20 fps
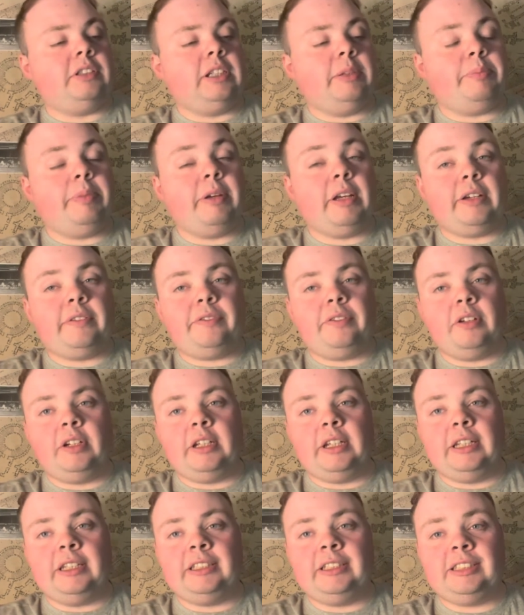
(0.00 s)

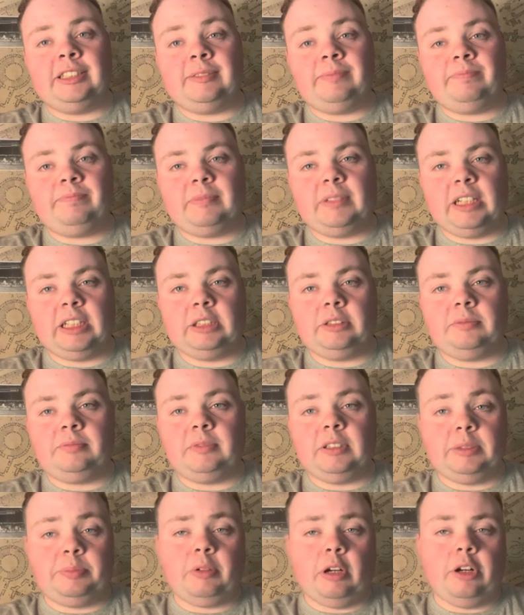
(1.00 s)
Pickford is, as
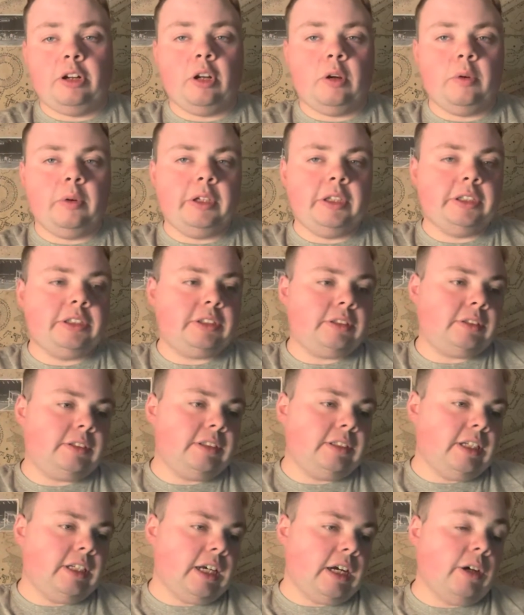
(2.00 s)
you probably know, he's
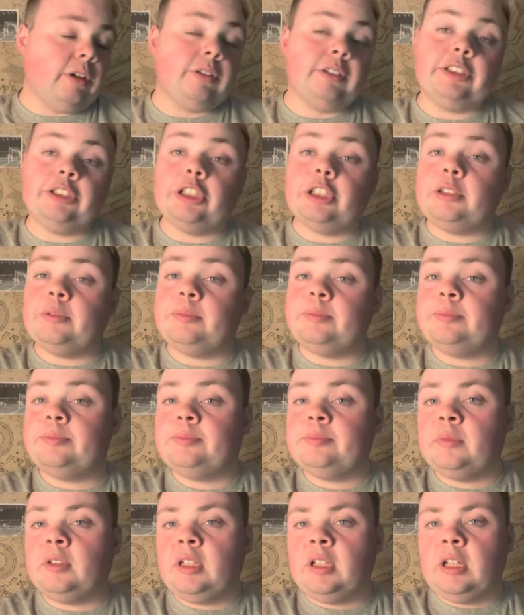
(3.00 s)
out injured.
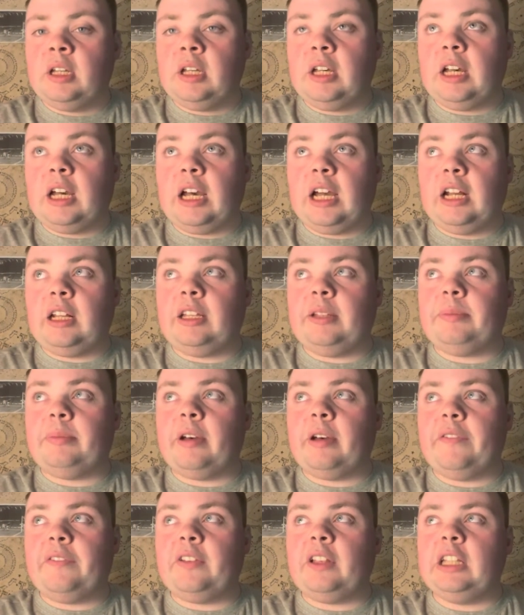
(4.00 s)
And
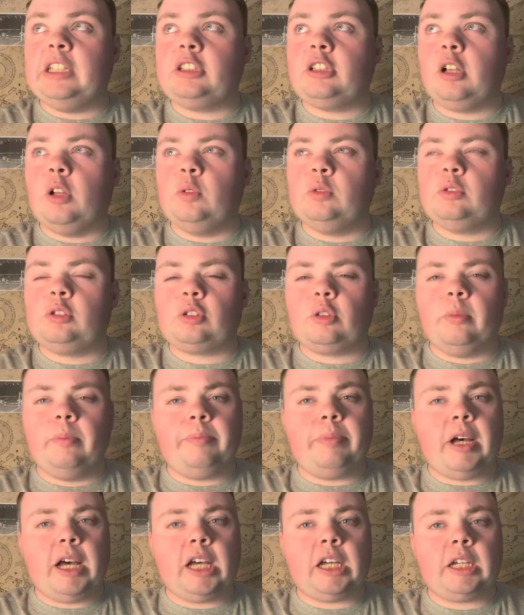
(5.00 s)
I think he's close to
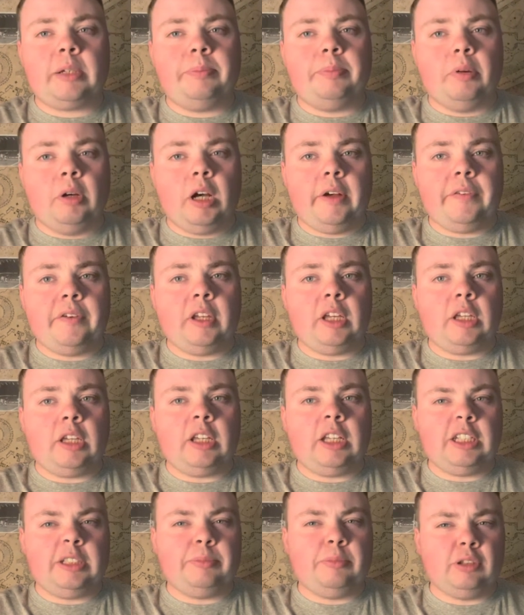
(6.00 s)
coming back, but I think
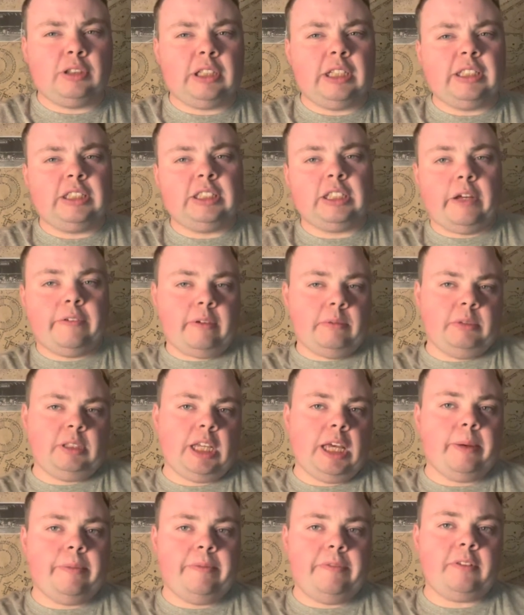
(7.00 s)
it's most likely the Southampton
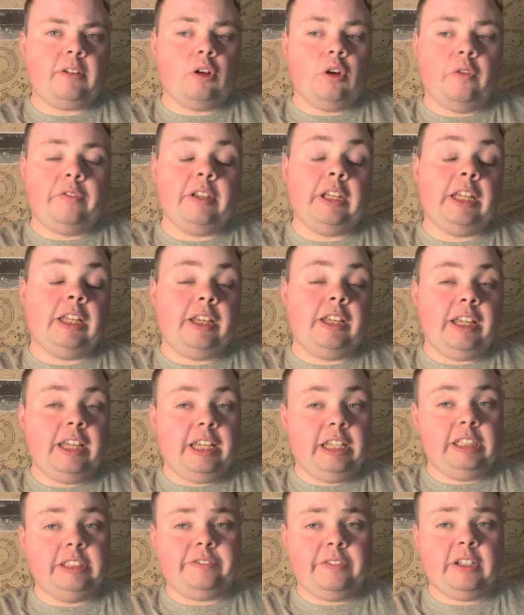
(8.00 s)
game. I mean, hopefully
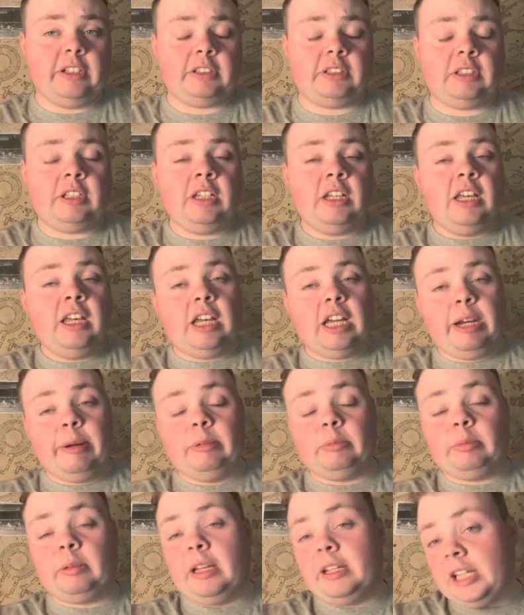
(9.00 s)
he's fit and
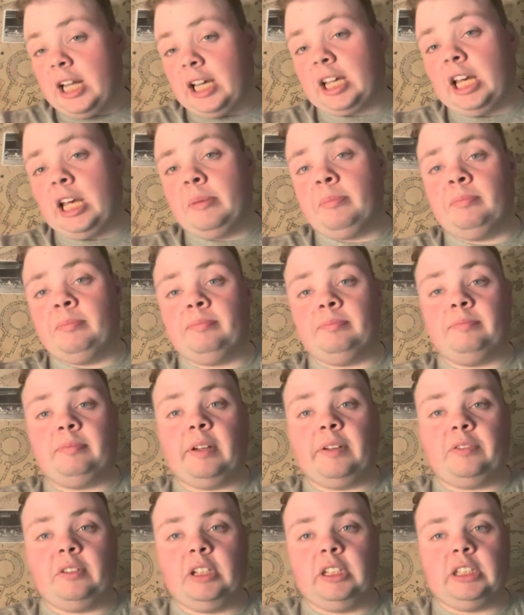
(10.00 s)
he'll play in that game
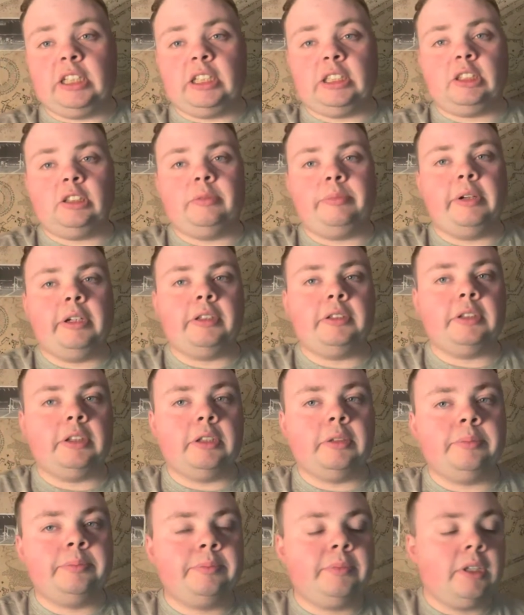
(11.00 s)
after he has a break.
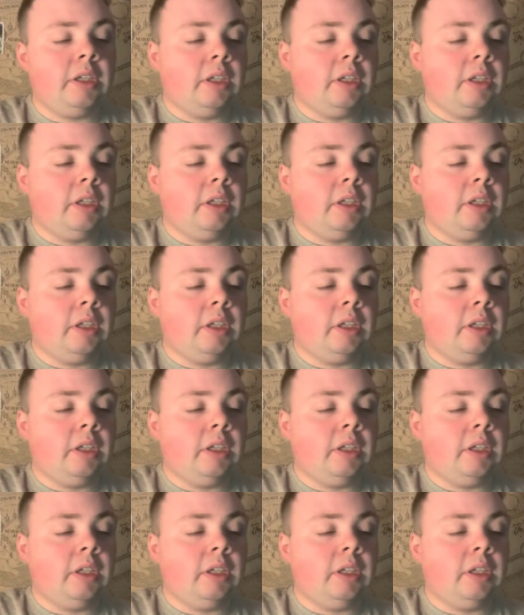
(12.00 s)
So